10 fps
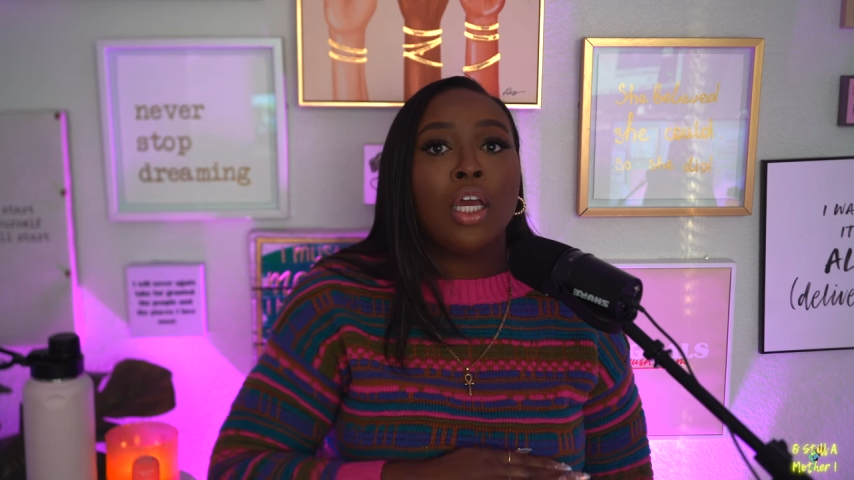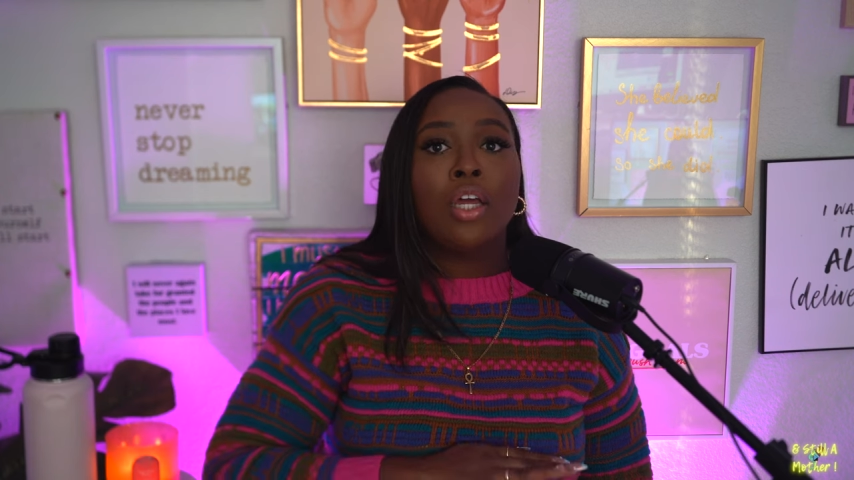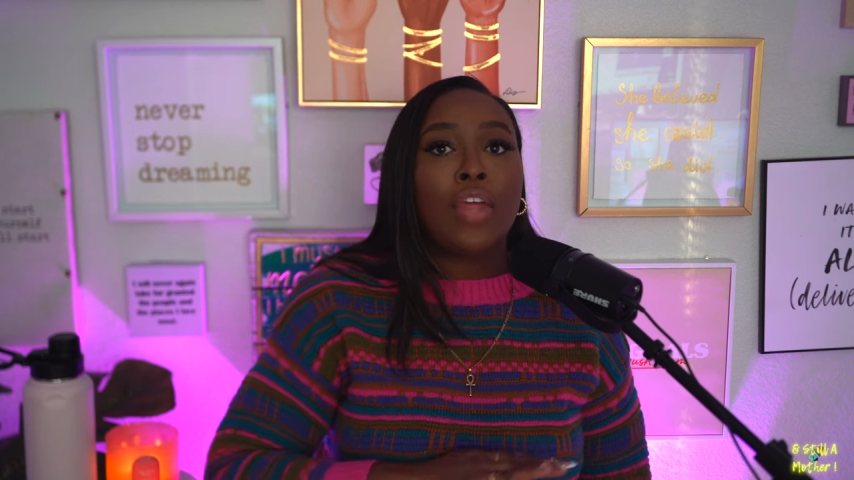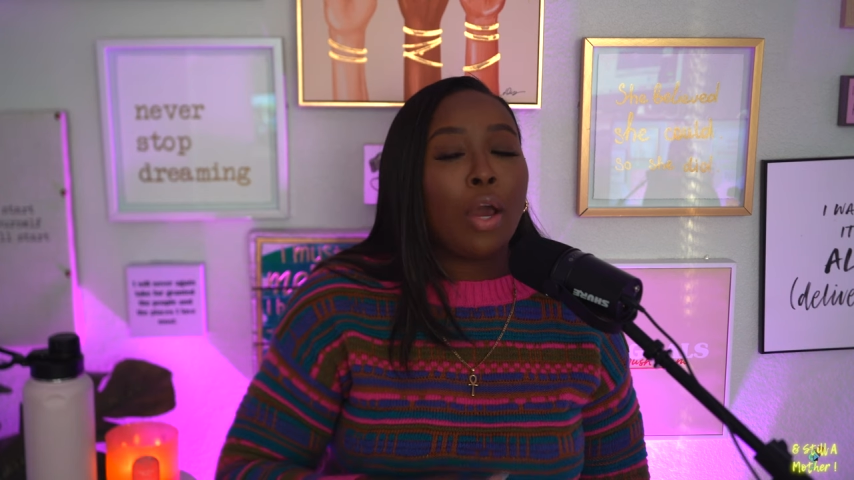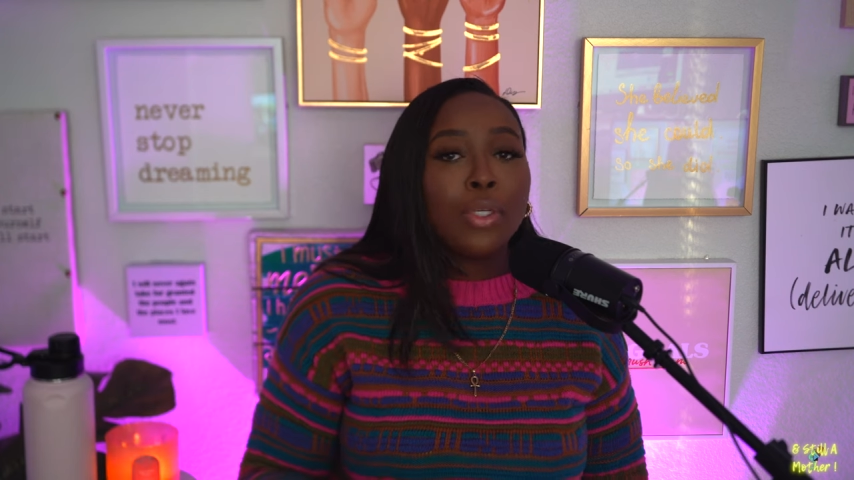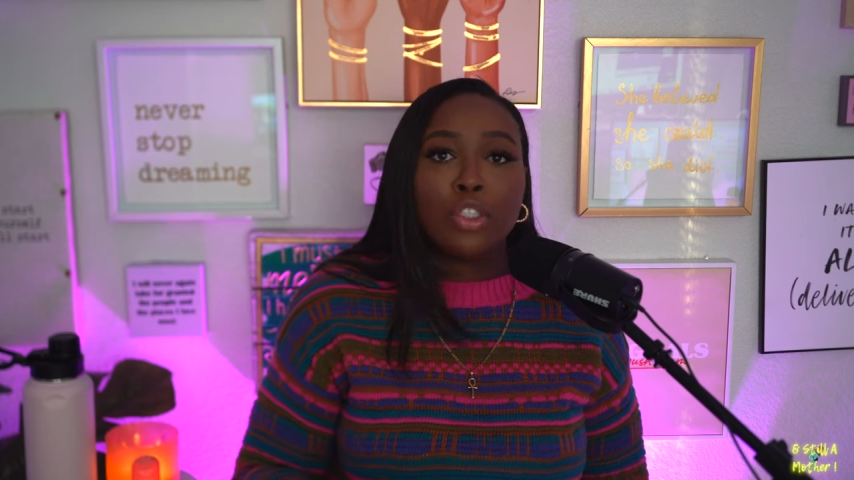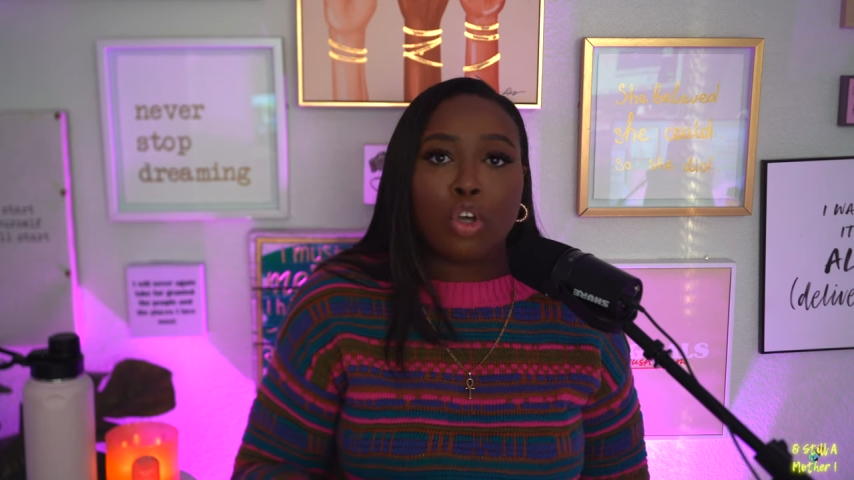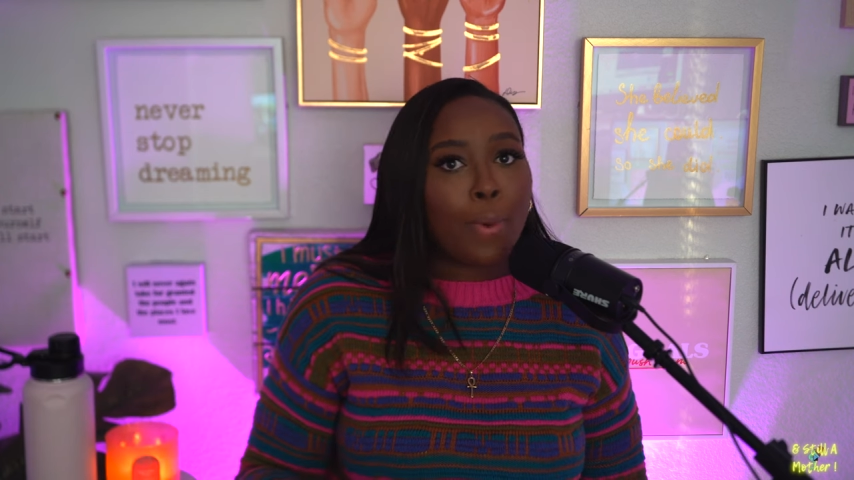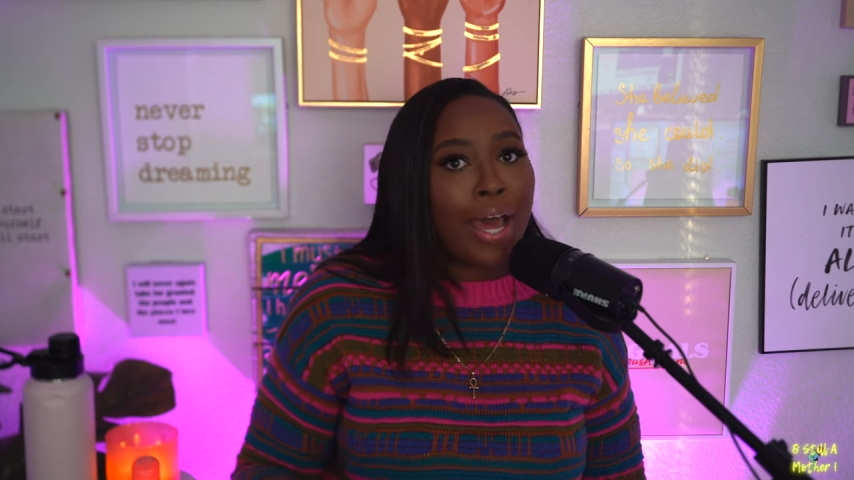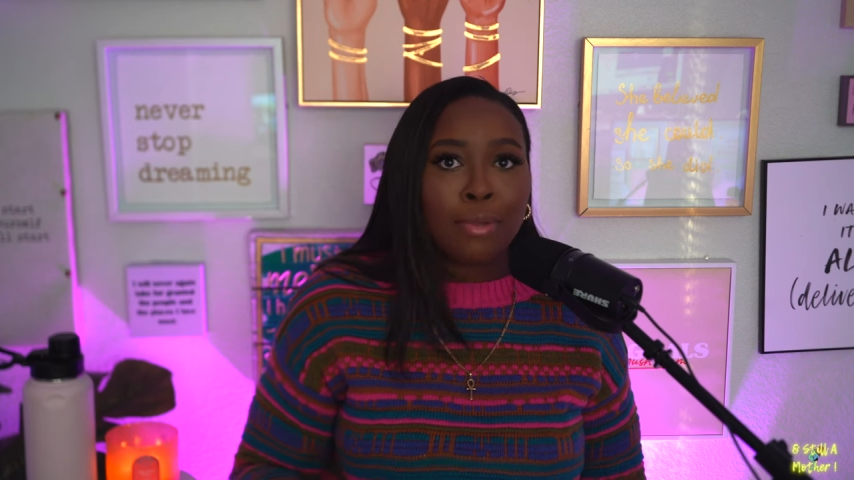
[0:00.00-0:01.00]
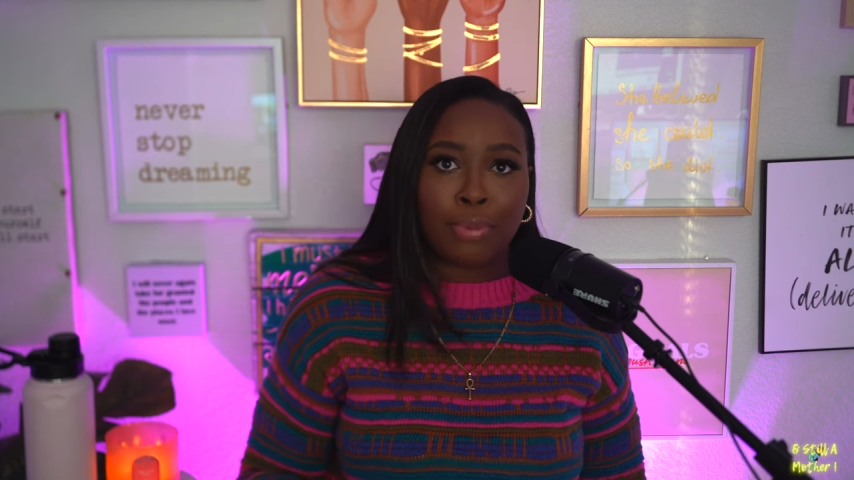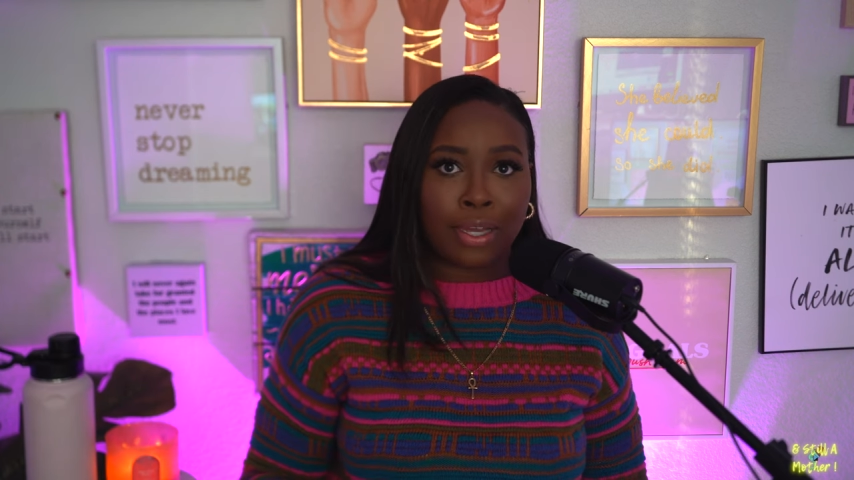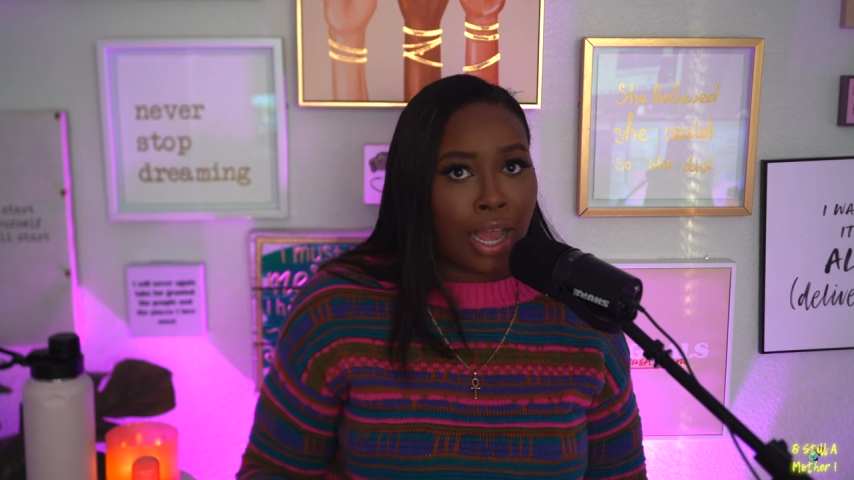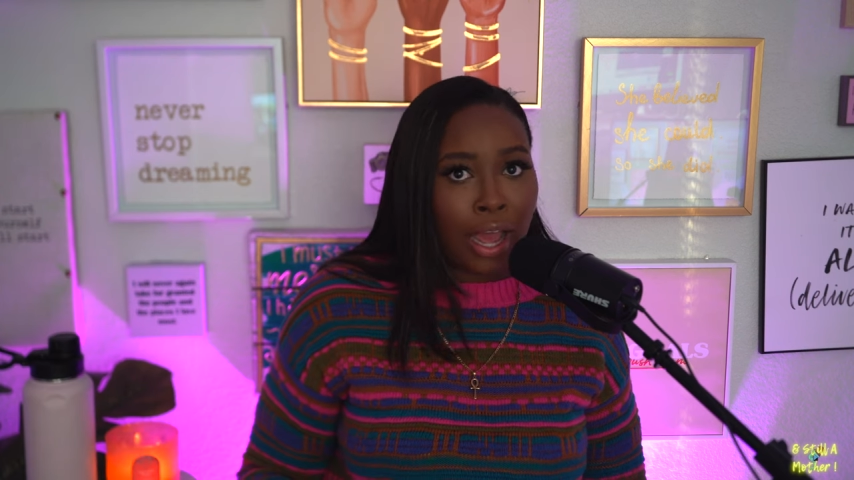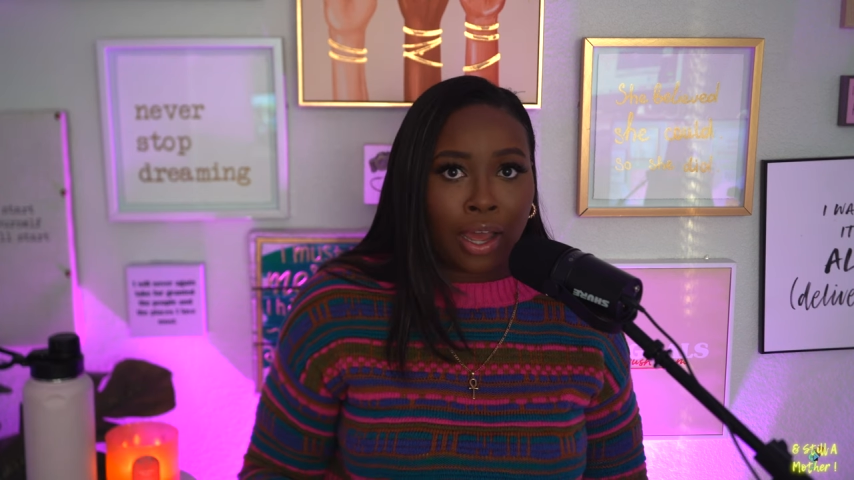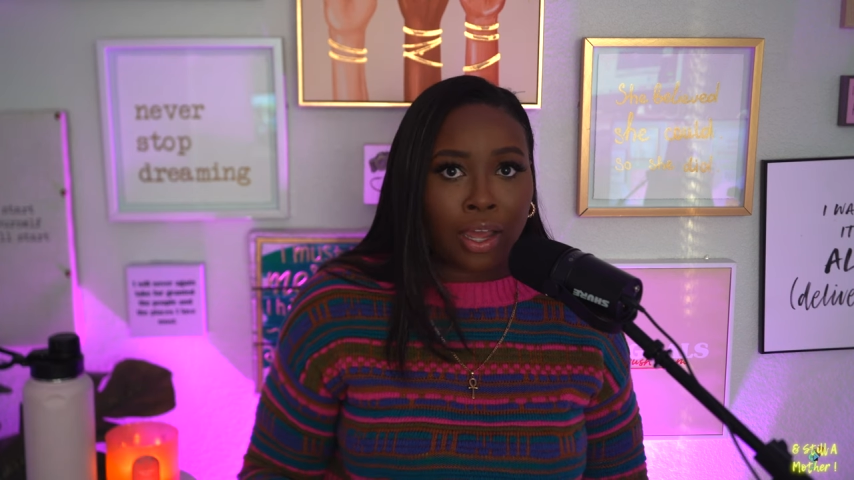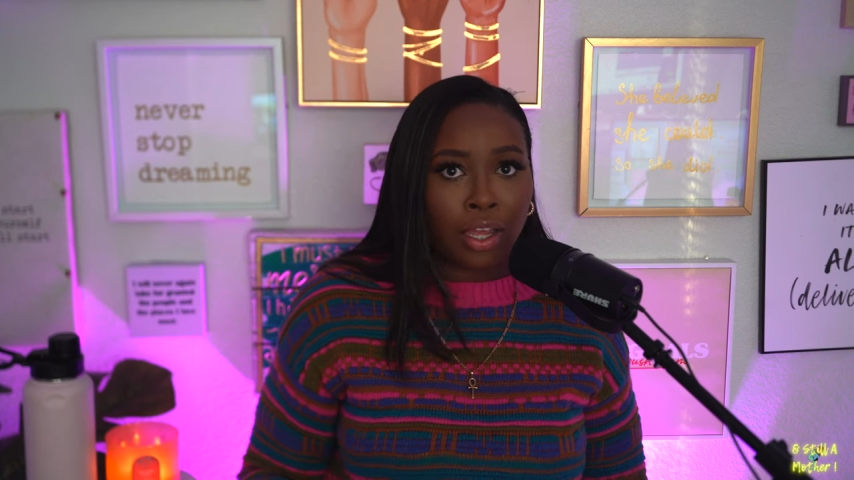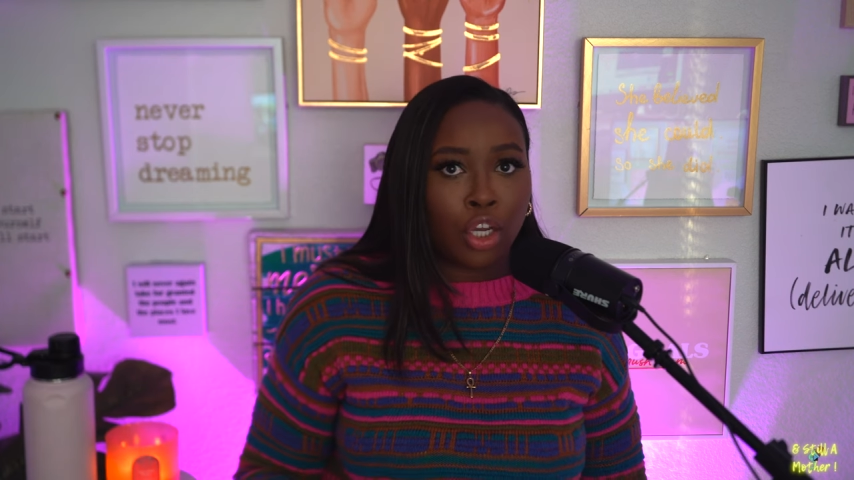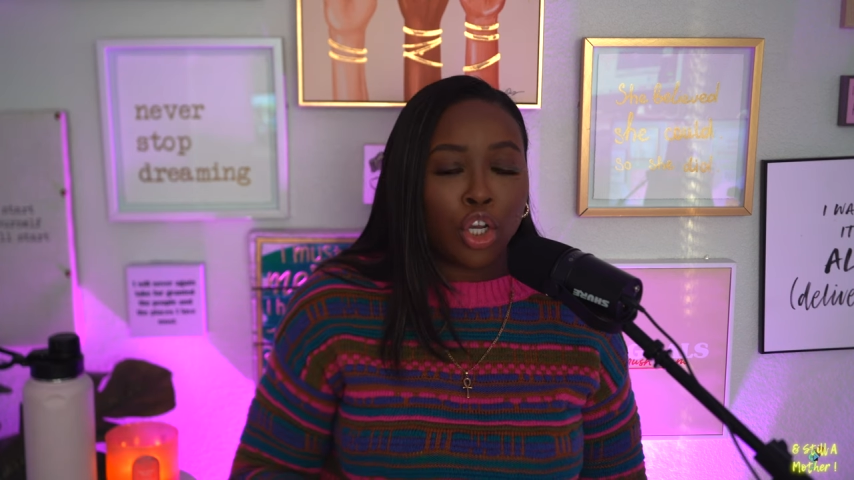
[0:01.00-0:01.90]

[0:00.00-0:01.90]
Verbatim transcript: that was nobody but God.